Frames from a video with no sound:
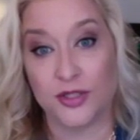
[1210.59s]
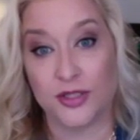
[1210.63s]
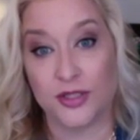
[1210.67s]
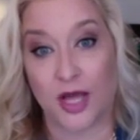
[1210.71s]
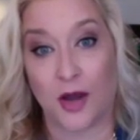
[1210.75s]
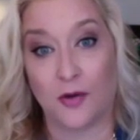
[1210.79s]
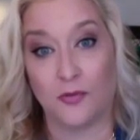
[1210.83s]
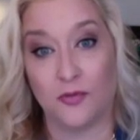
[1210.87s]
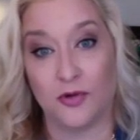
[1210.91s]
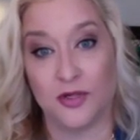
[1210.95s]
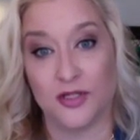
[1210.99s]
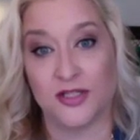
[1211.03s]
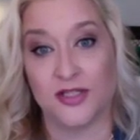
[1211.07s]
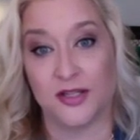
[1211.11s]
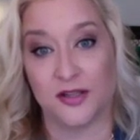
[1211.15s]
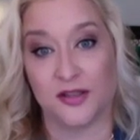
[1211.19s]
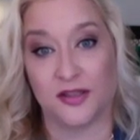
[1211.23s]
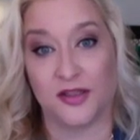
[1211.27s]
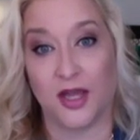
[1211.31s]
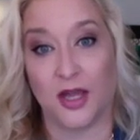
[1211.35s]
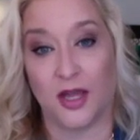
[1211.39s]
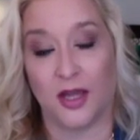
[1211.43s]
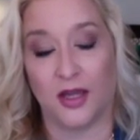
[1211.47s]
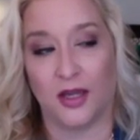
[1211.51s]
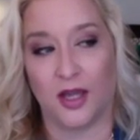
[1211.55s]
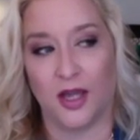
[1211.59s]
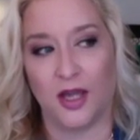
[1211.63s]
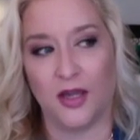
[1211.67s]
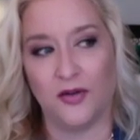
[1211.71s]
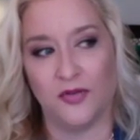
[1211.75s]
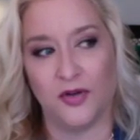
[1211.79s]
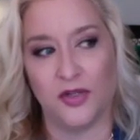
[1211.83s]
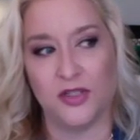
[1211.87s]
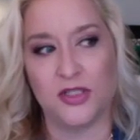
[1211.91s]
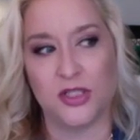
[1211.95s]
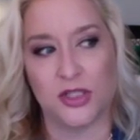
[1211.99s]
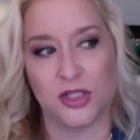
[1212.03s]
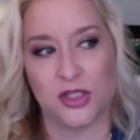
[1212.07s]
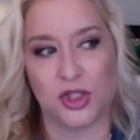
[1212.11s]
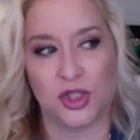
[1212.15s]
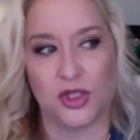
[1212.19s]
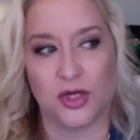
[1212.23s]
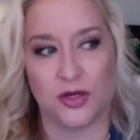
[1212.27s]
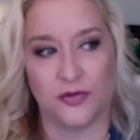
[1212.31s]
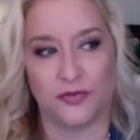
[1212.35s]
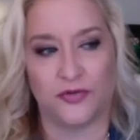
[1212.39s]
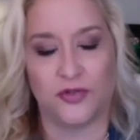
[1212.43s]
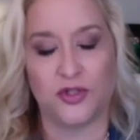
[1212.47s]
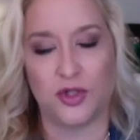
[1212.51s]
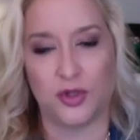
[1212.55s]
That okay, was wow. the thing. Even to
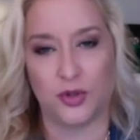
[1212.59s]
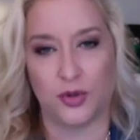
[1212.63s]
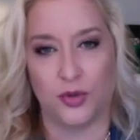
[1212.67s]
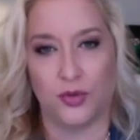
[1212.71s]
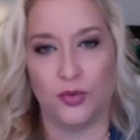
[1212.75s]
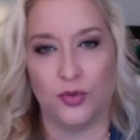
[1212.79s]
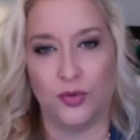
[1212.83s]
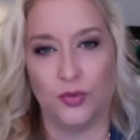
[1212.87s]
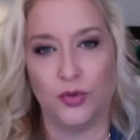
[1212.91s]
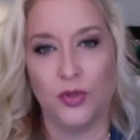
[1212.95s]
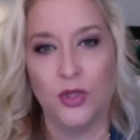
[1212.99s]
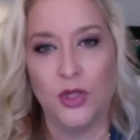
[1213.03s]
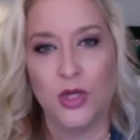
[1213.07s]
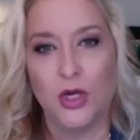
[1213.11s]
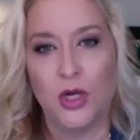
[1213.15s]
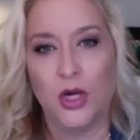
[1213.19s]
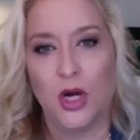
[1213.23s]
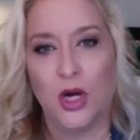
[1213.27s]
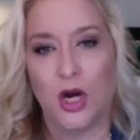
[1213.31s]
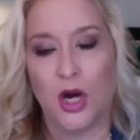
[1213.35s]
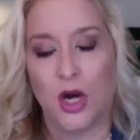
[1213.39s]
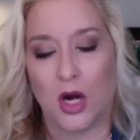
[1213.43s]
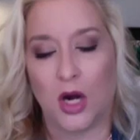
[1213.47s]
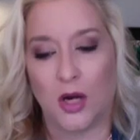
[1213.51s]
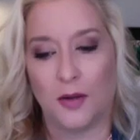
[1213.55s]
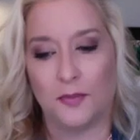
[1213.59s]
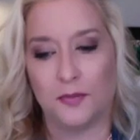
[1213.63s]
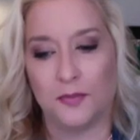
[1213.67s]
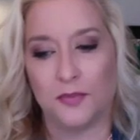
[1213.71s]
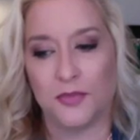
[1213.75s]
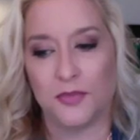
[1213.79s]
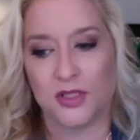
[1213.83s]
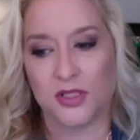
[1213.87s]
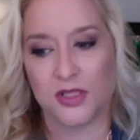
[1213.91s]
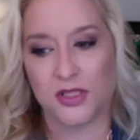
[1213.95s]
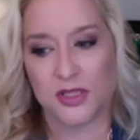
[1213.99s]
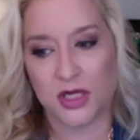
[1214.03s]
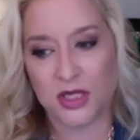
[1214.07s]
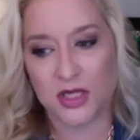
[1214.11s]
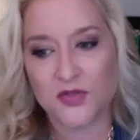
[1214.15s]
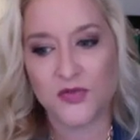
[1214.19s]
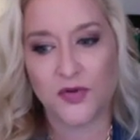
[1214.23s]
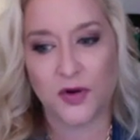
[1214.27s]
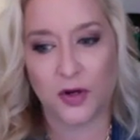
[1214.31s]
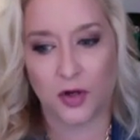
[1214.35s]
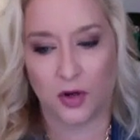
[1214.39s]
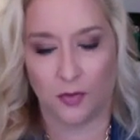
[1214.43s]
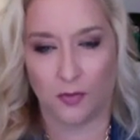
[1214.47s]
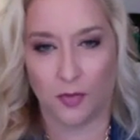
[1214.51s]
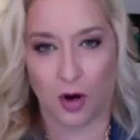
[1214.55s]
shift to um, the six
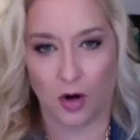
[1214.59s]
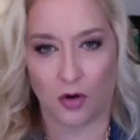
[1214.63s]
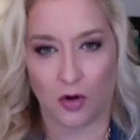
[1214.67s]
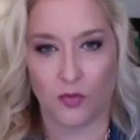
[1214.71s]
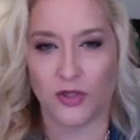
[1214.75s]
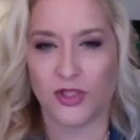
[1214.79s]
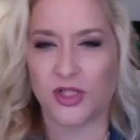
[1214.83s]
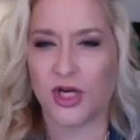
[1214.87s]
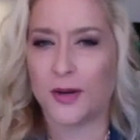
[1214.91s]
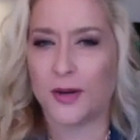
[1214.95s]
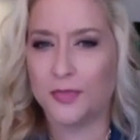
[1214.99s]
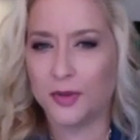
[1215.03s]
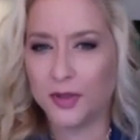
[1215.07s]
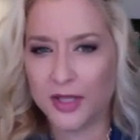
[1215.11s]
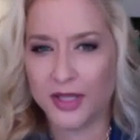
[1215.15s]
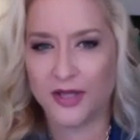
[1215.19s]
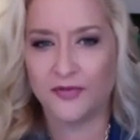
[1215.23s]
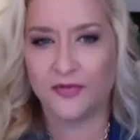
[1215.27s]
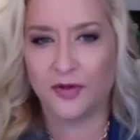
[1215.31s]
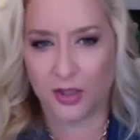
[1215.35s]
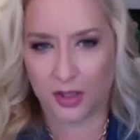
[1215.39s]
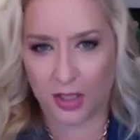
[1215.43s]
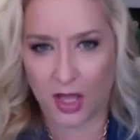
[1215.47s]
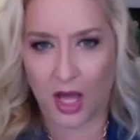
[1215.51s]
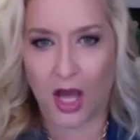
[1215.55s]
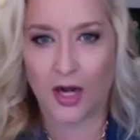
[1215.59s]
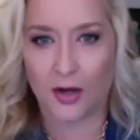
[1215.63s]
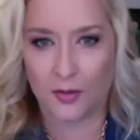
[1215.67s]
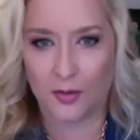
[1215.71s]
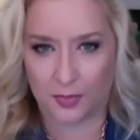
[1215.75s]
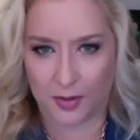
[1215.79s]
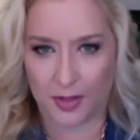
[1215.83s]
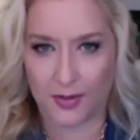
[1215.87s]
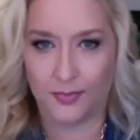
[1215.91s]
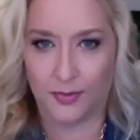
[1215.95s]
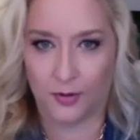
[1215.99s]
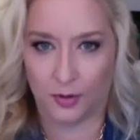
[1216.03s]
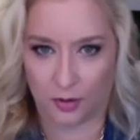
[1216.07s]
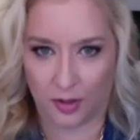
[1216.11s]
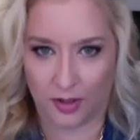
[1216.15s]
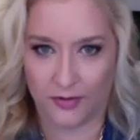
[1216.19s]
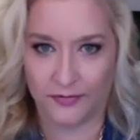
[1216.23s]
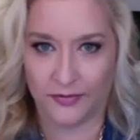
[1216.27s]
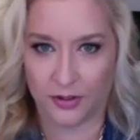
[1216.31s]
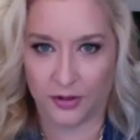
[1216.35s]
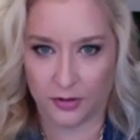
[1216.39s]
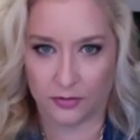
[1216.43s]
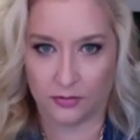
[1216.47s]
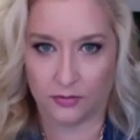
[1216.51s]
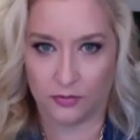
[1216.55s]
figure mark, which I believe a lot of people are
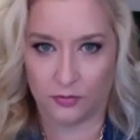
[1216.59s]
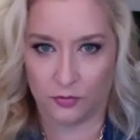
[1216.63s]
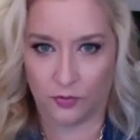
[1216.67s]
even,